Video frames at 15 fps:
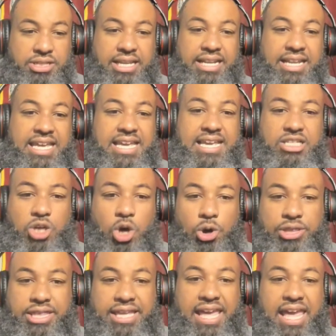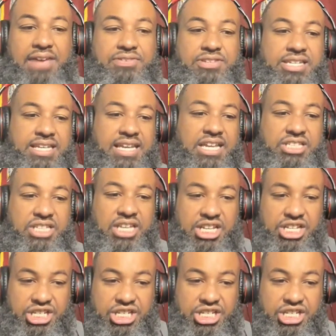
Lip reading: and he is on the FCS